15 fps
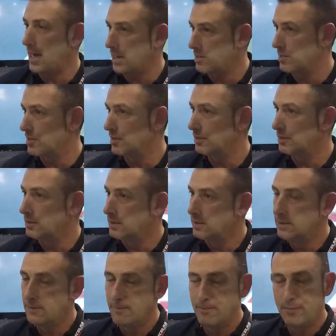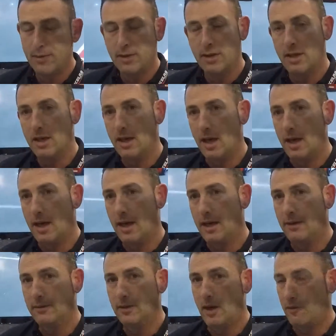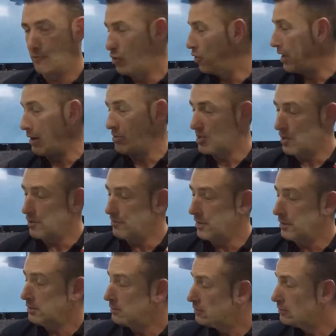accident, uh, I thought that was over.